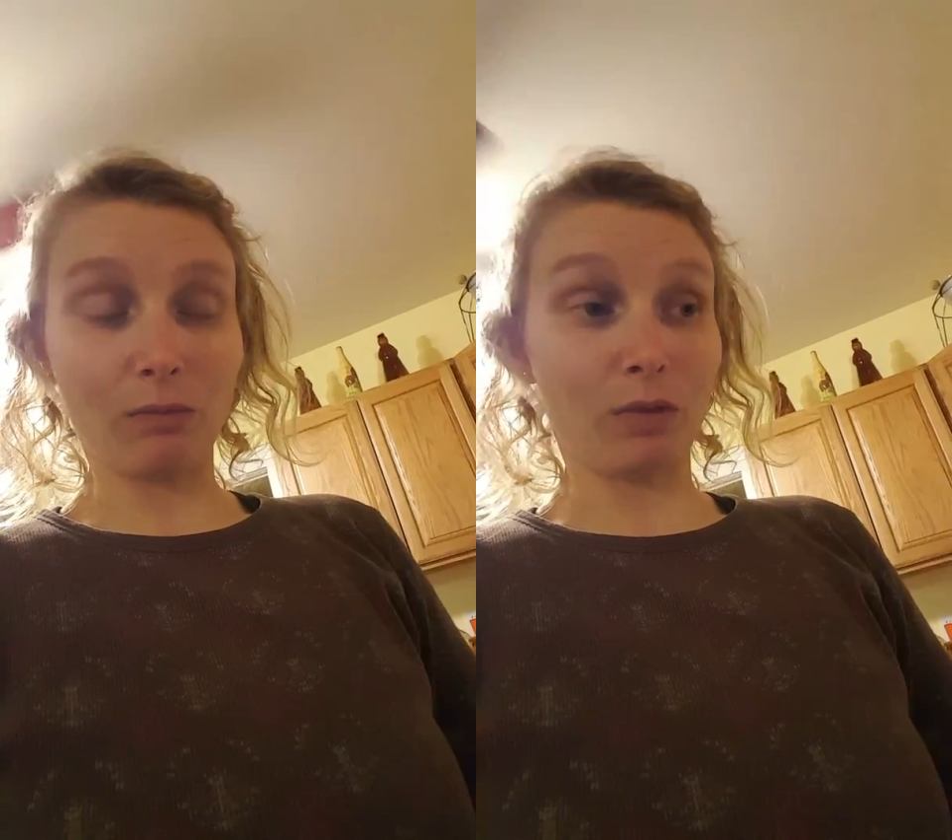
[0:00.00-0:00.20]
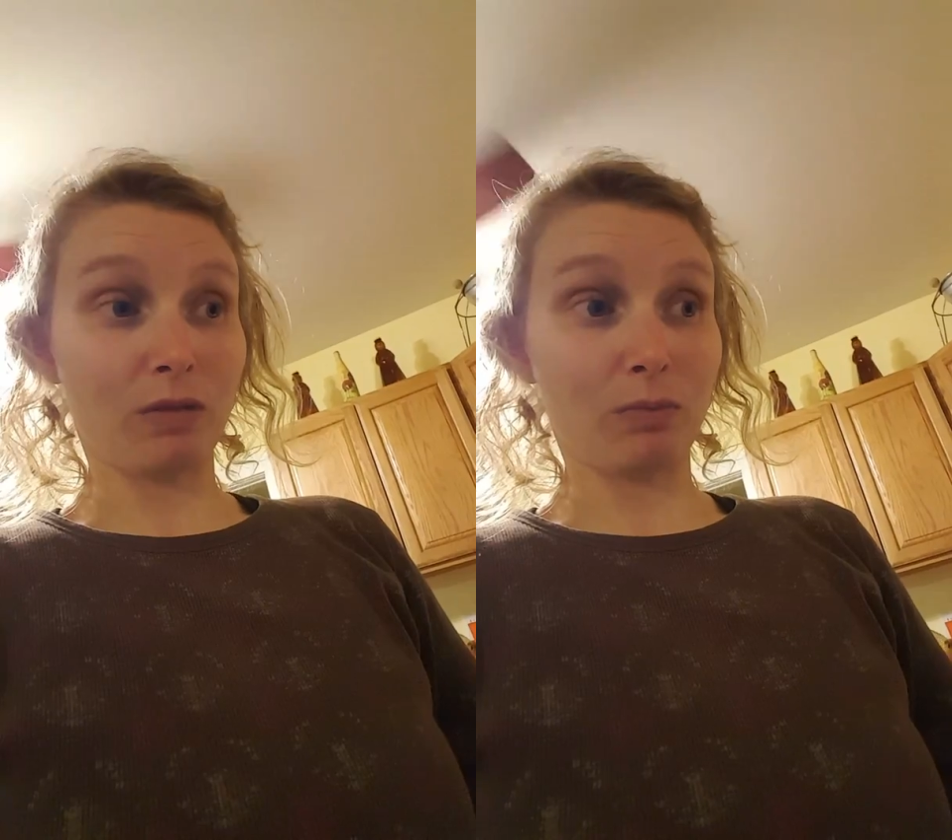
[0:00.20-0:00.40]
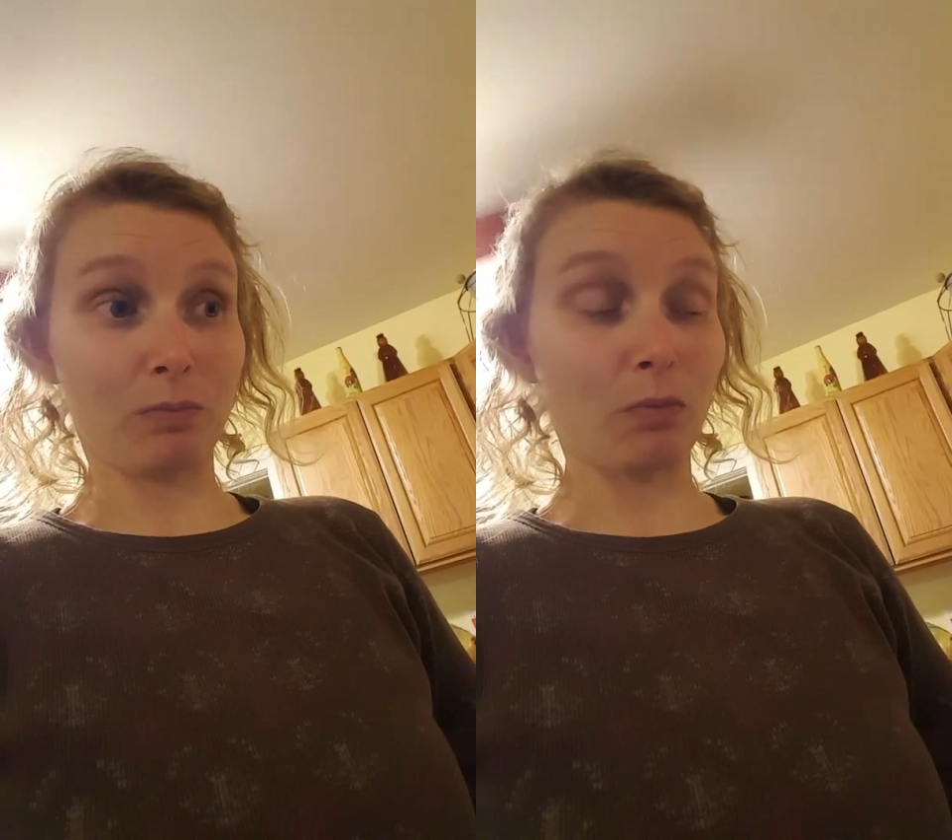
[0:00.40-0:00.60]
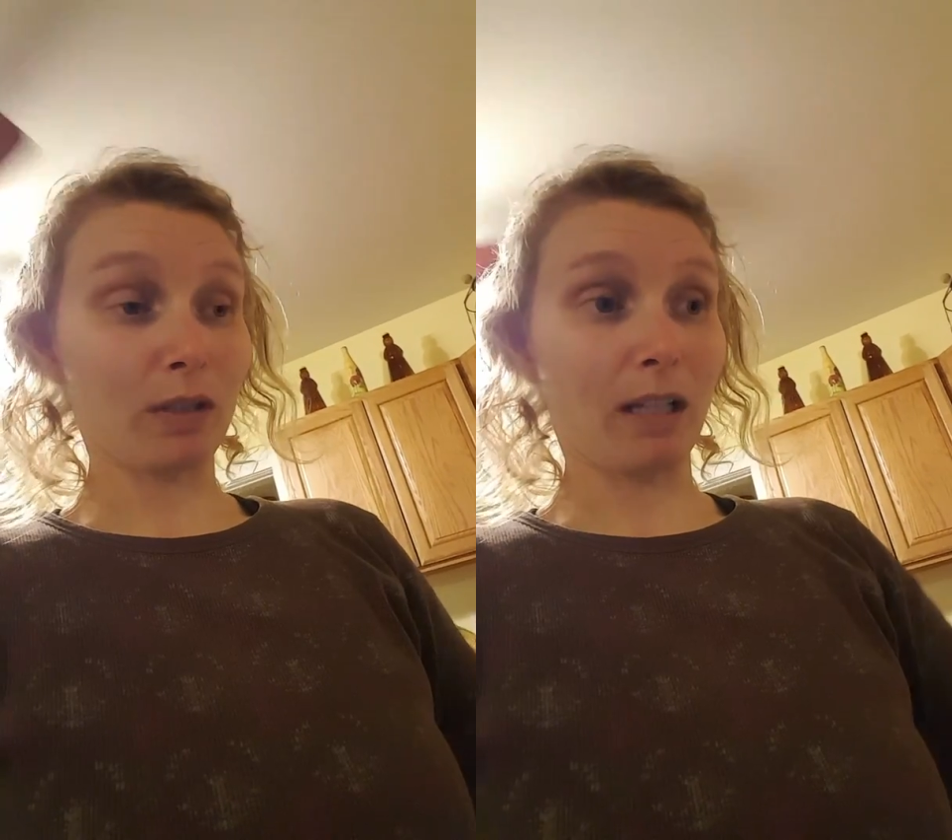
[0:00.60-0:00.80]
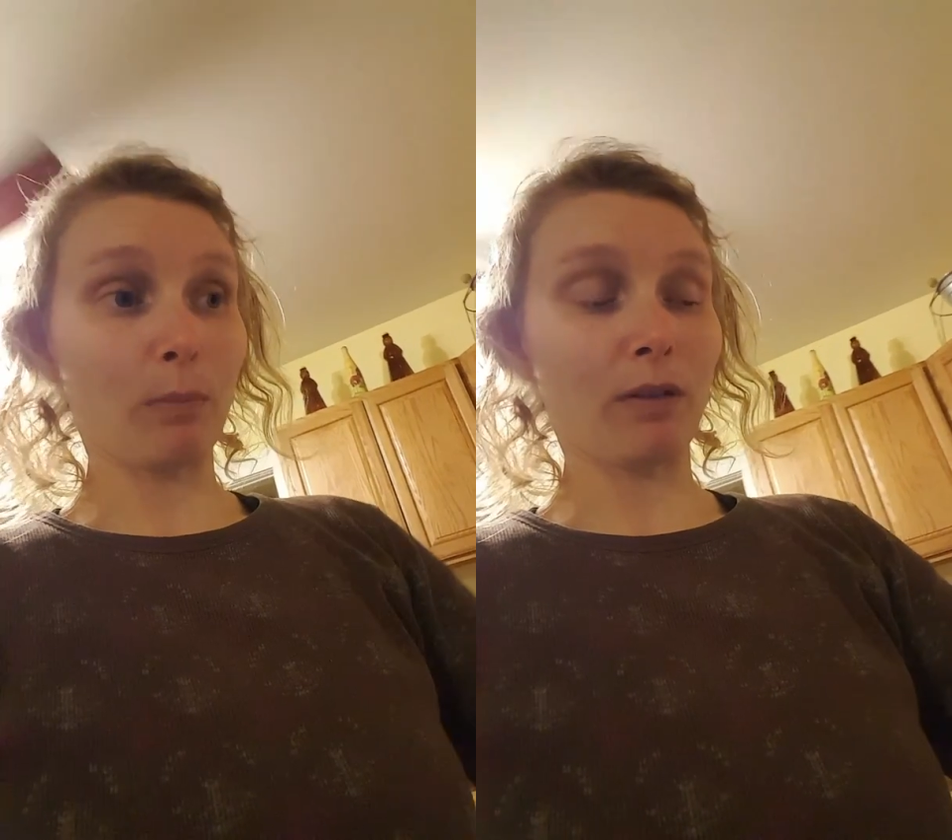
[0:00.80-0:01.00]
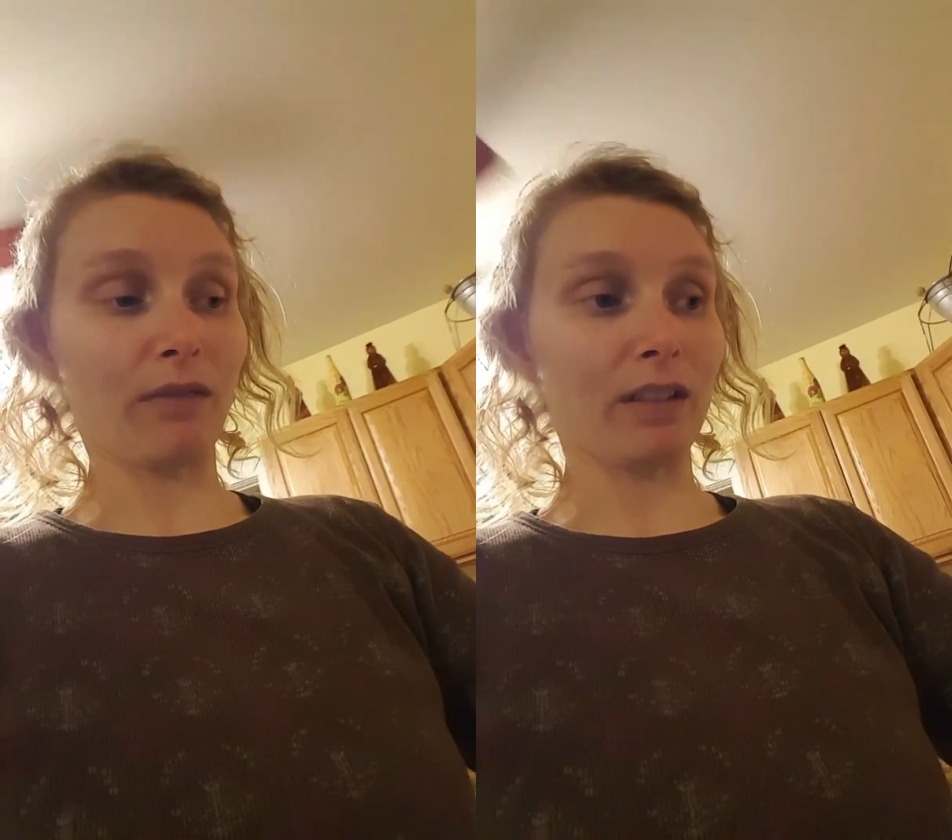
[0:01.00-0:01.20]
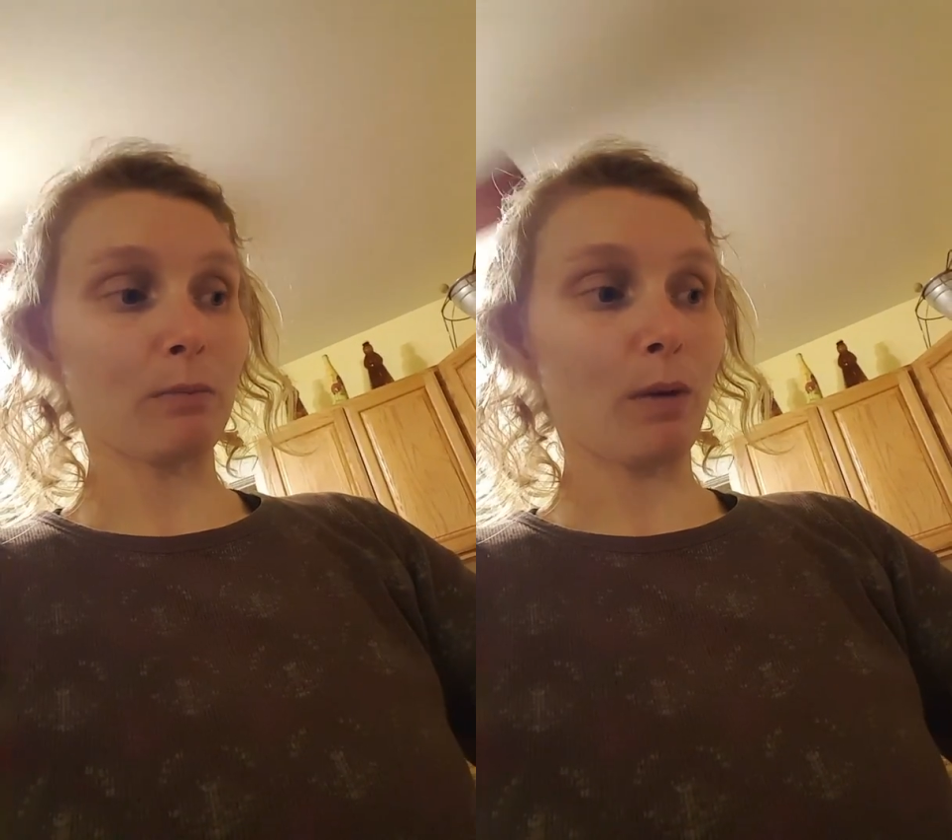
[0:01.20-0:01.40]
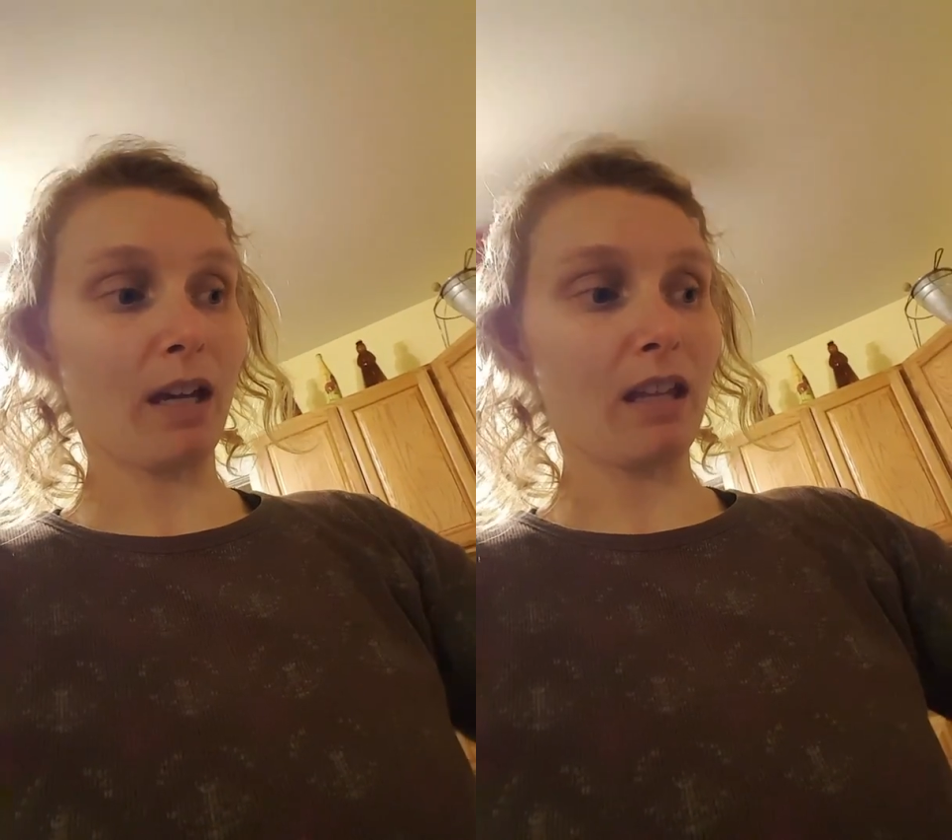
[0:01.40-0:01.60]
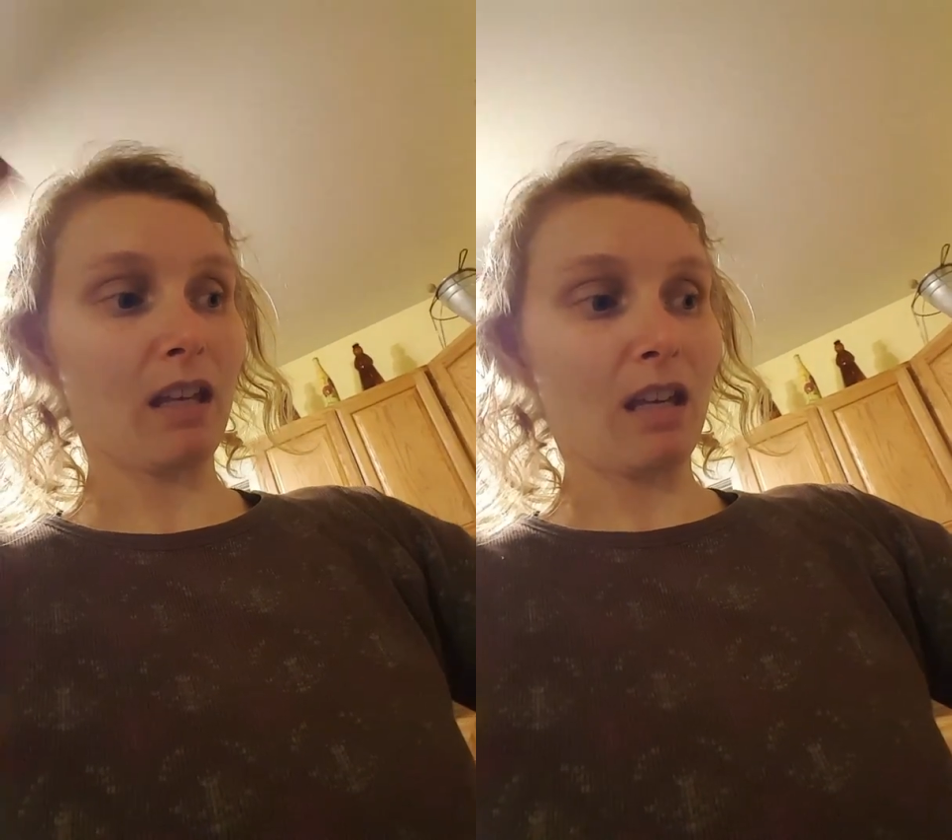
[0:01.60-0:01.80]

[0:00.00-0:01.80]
which worked out perfect, but